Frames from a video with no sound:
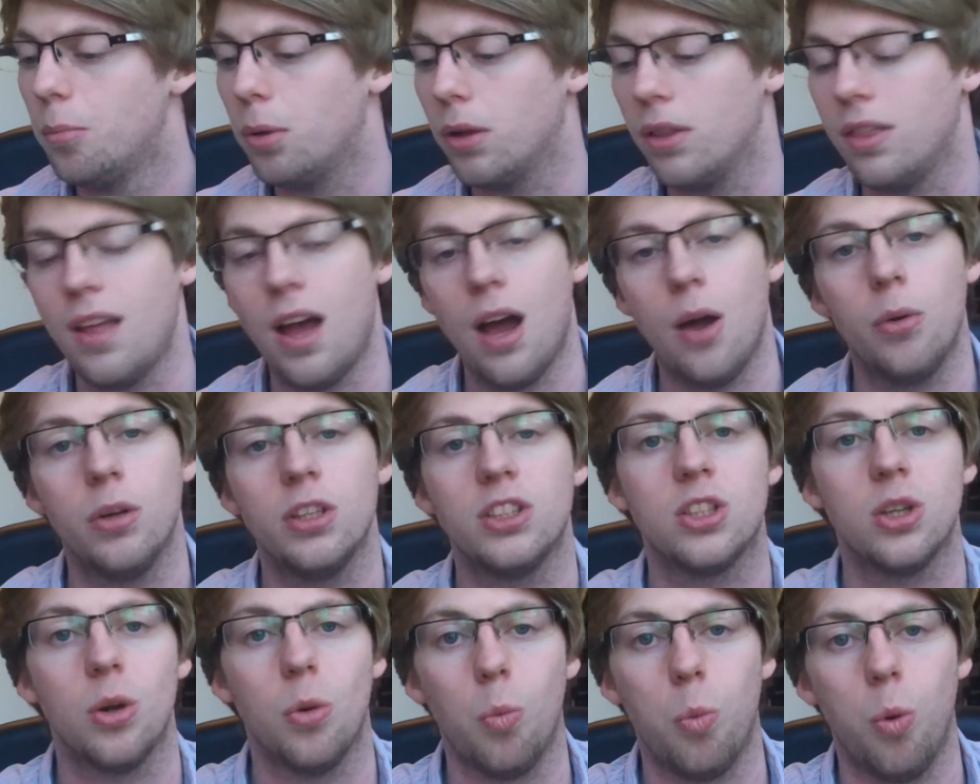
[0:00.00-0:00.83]
But now
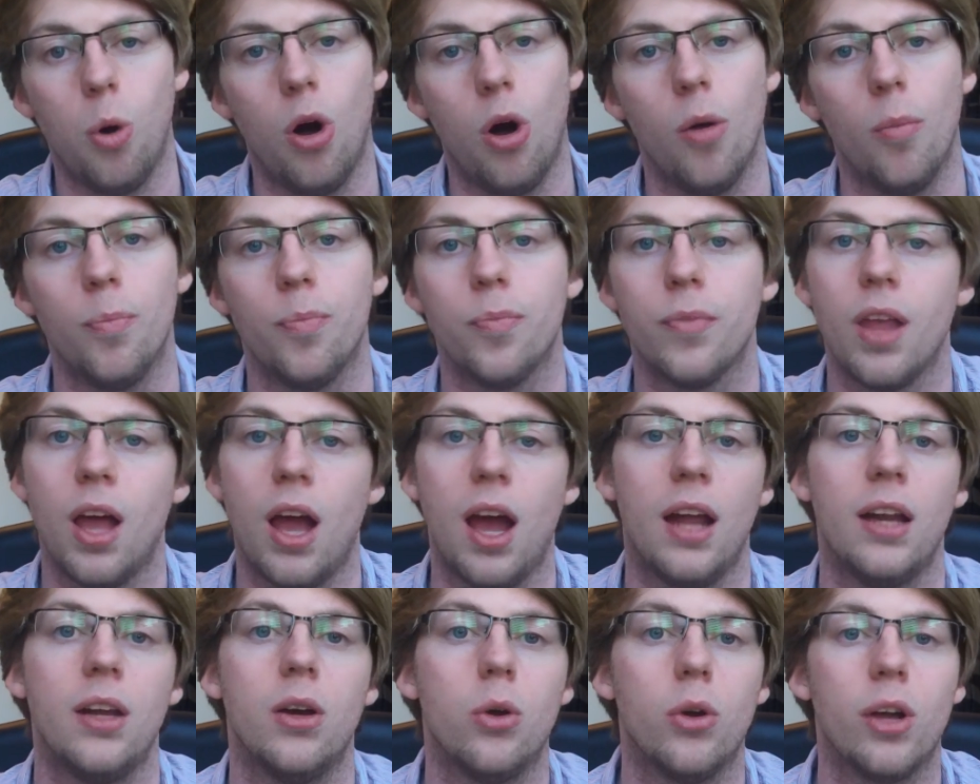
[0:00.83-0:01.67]
it's at 1,
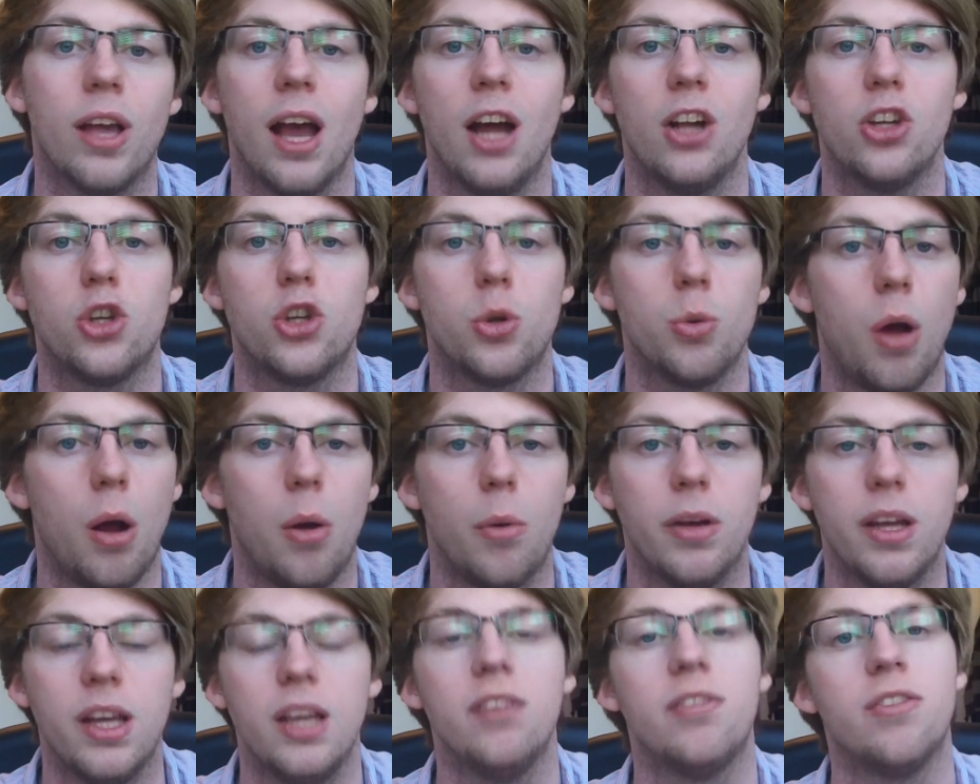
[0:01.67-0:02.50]
and it'll catch you
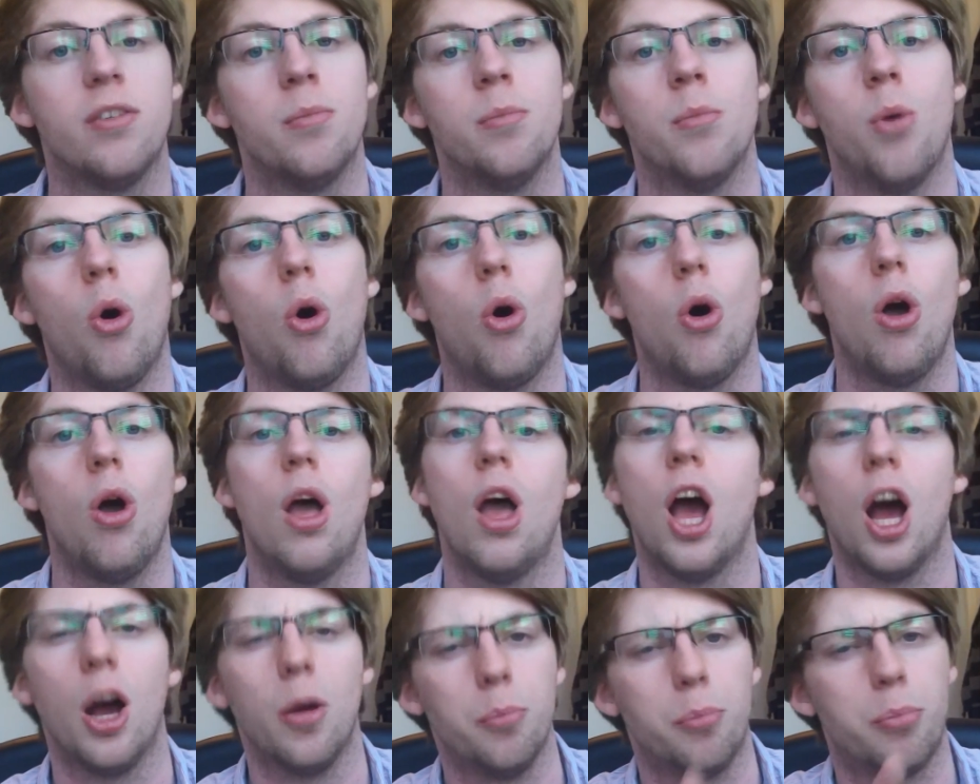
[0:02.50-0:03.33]
out even more
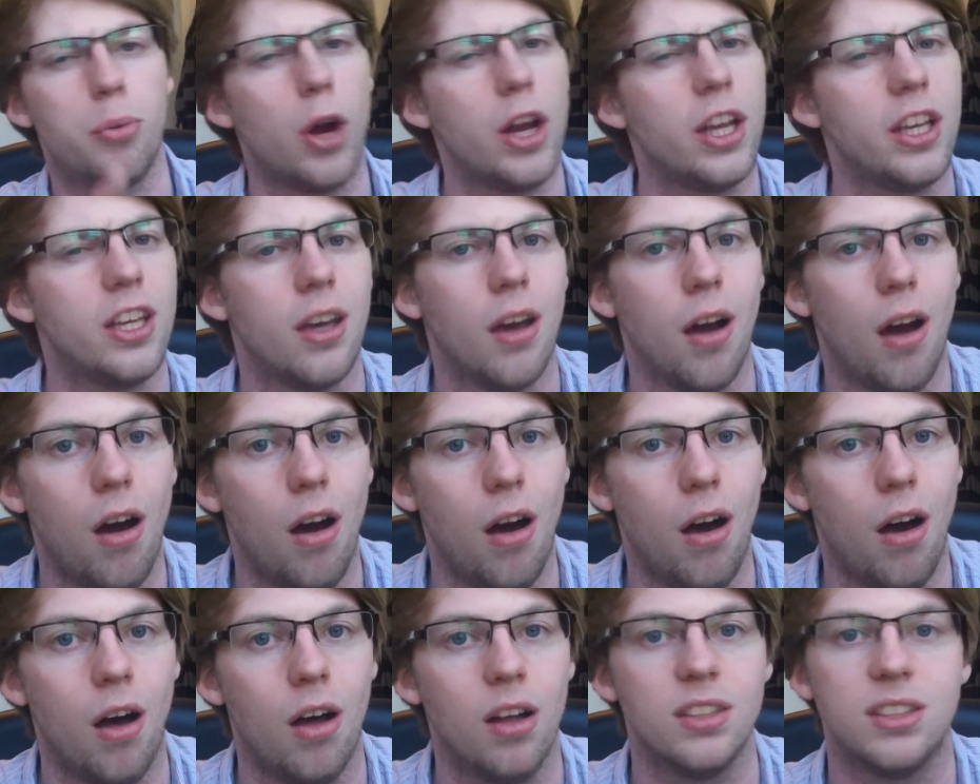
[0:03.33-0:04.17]
and break your
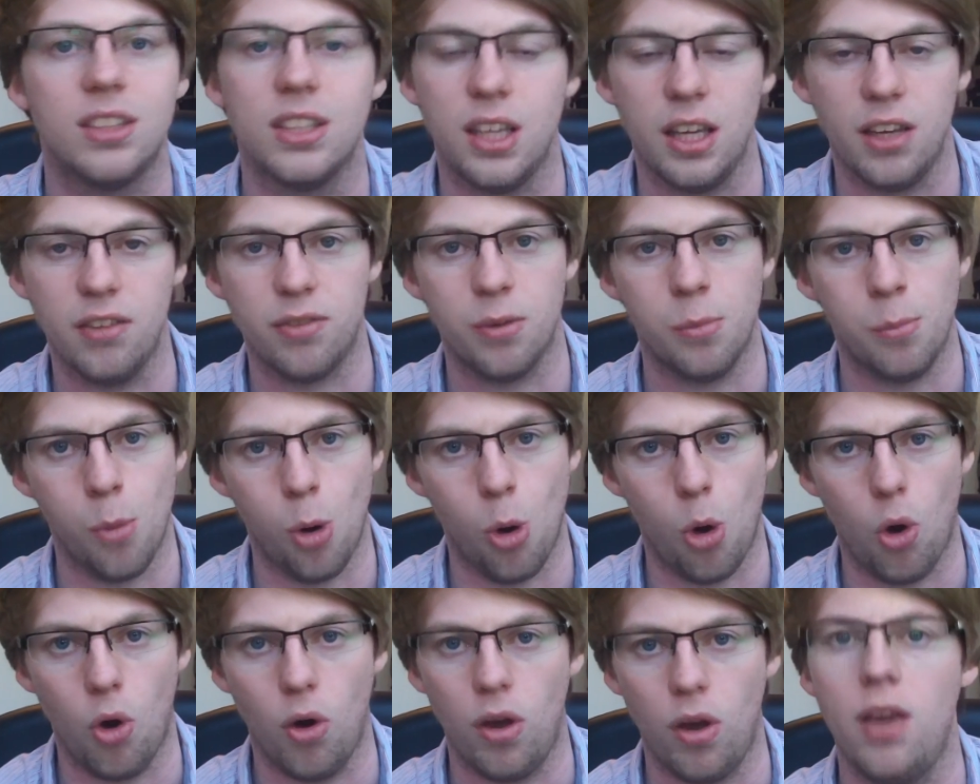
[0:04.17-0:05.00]
heart even
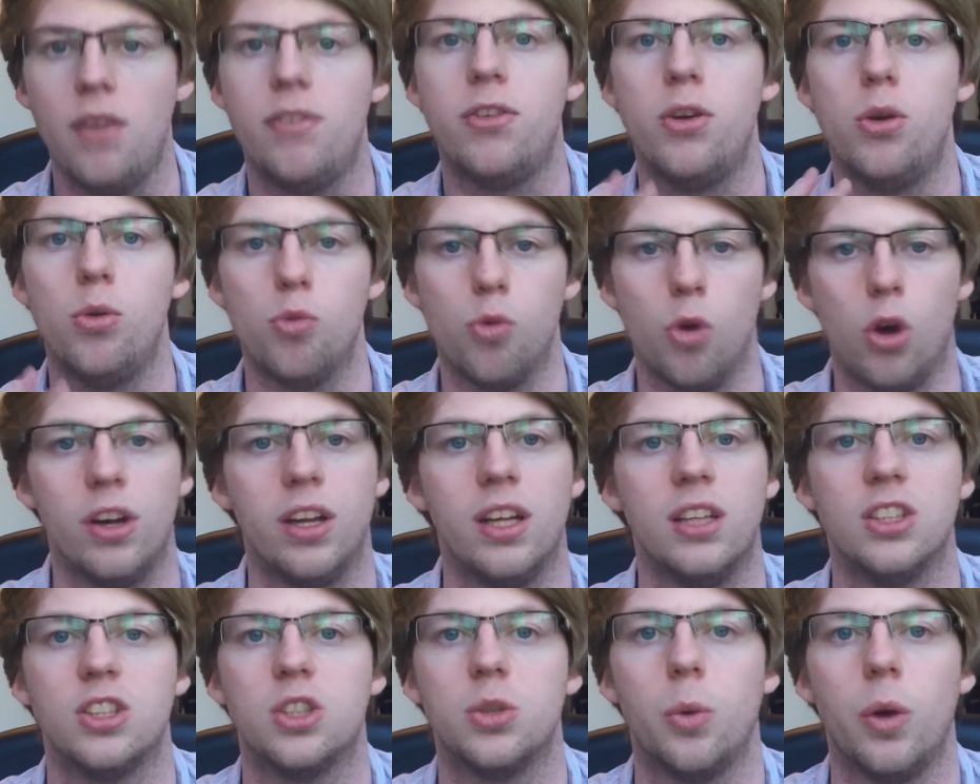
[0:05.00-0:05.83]
more if you run
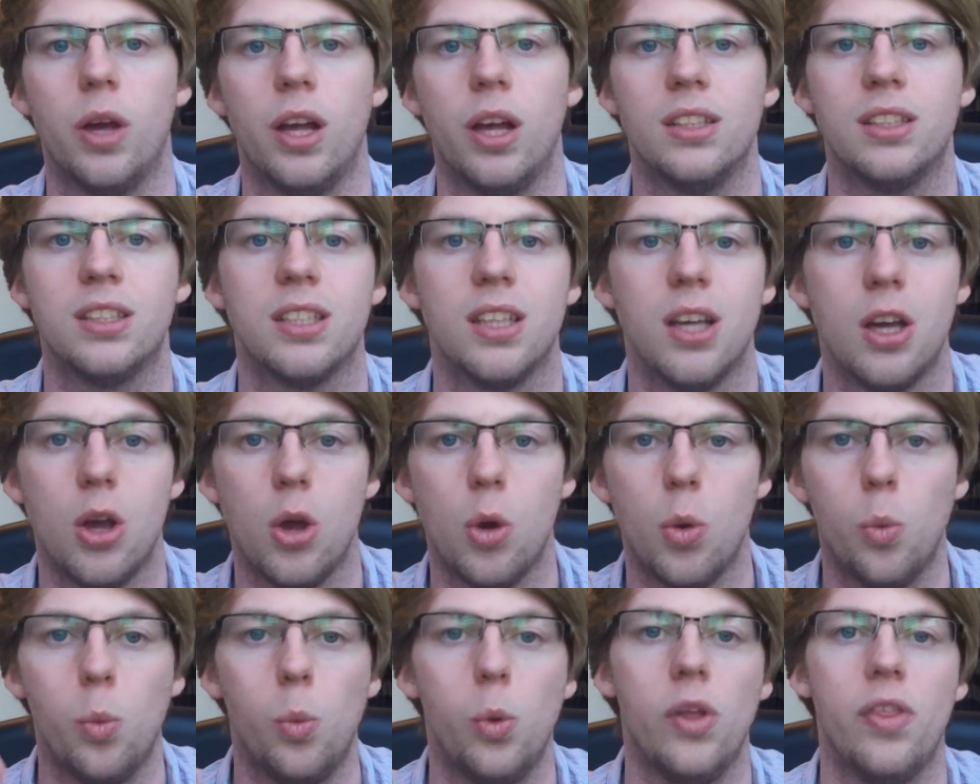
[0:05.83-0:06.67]
into it
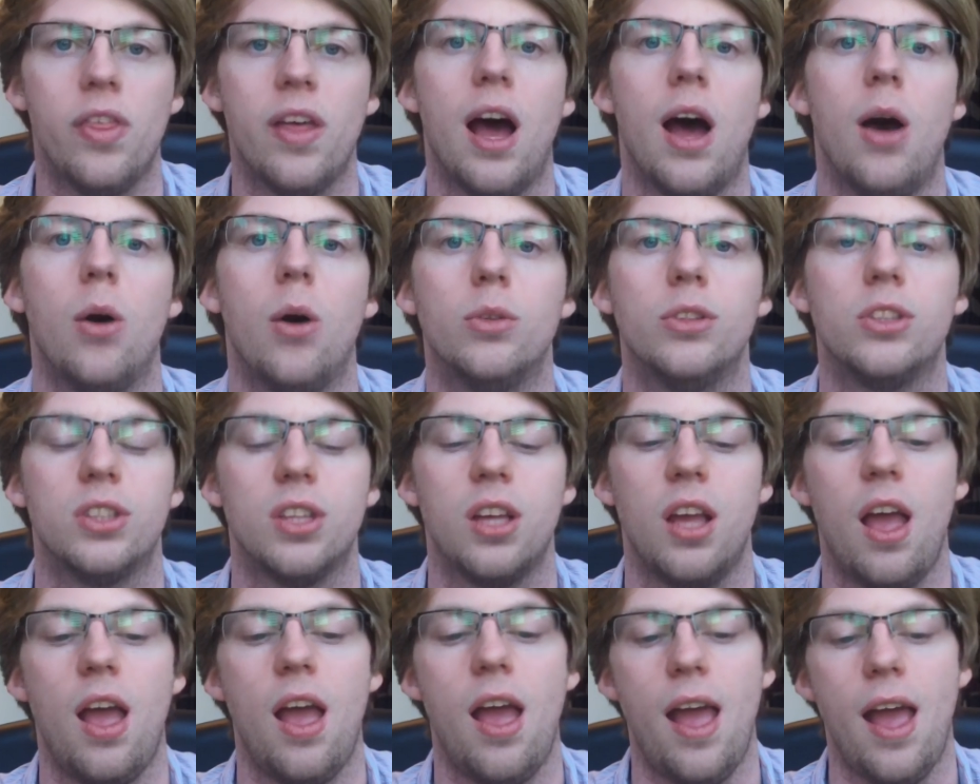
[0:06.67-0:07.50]
without
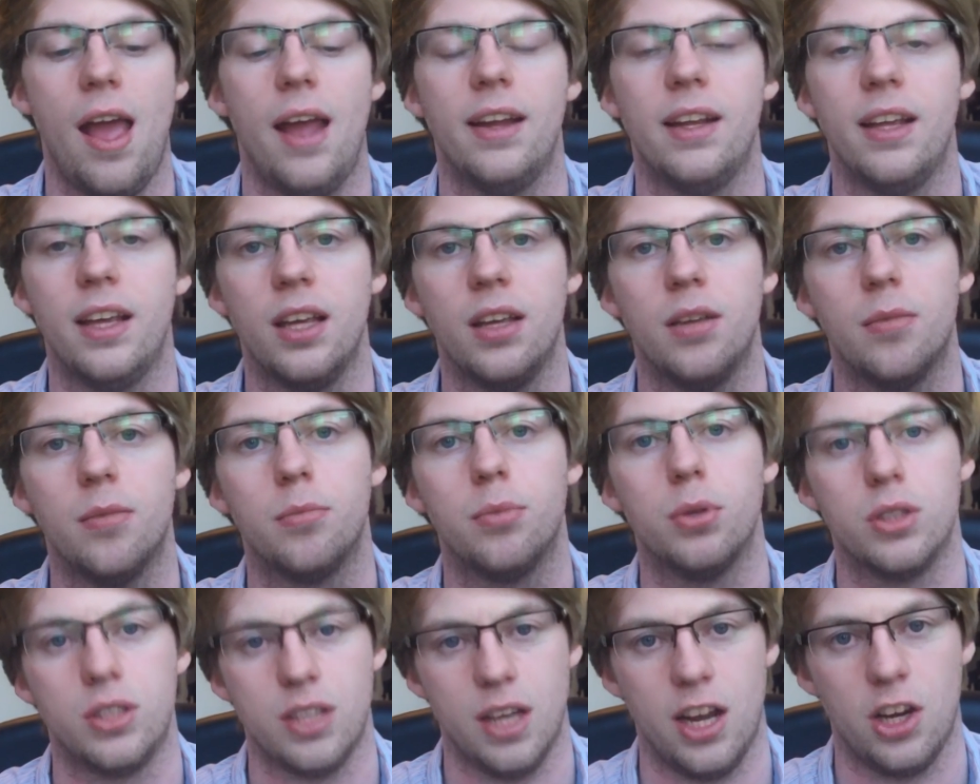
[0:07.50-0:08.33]
any
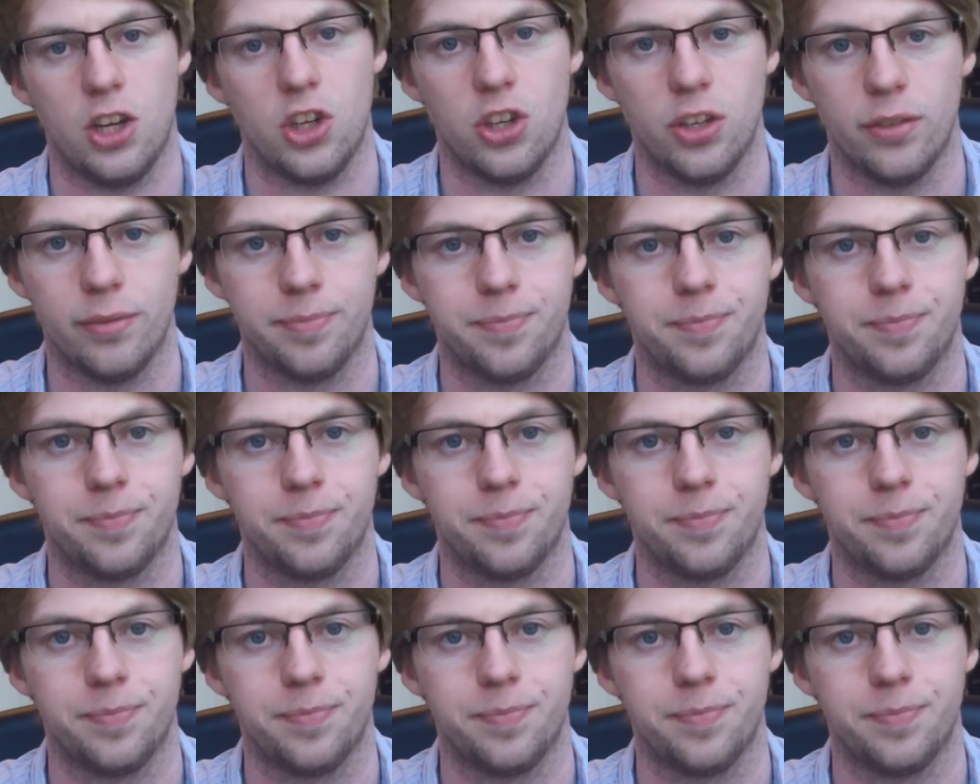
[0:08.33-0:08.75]
protection.